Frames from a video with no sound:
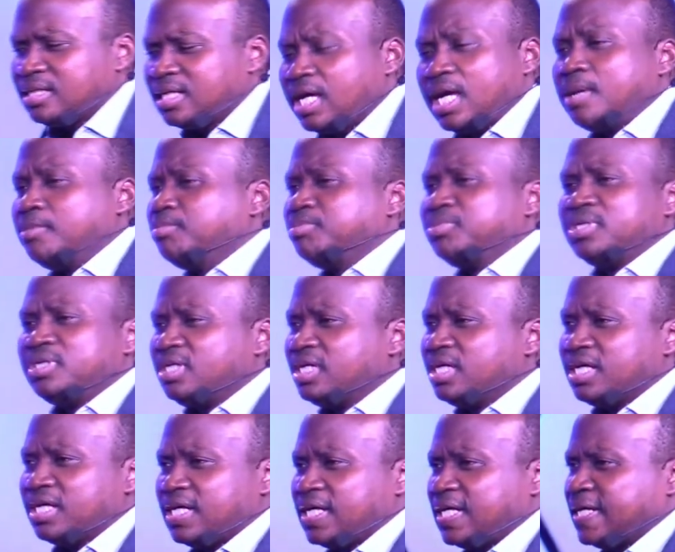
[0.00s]

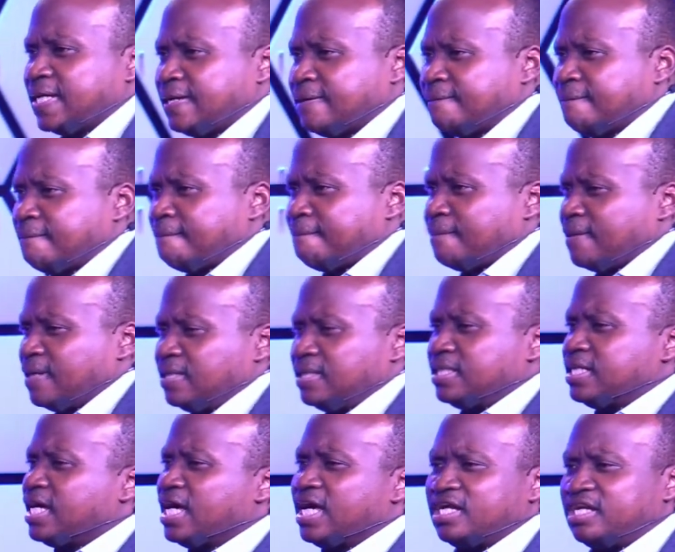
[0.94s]
NBA, in
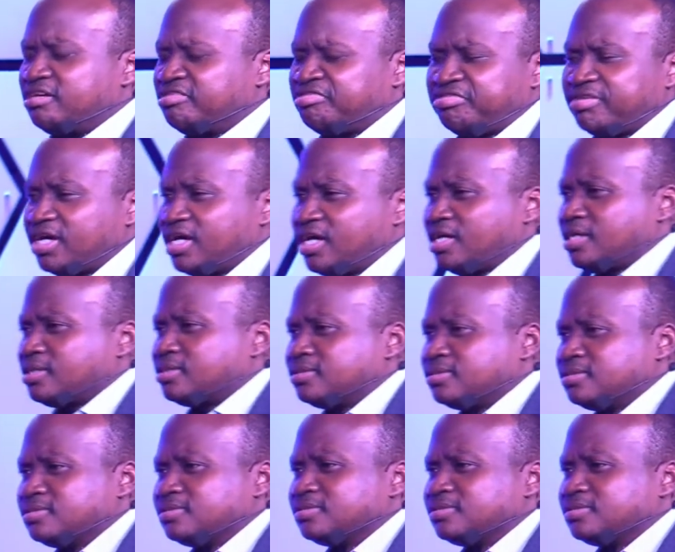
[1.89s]
the NFL.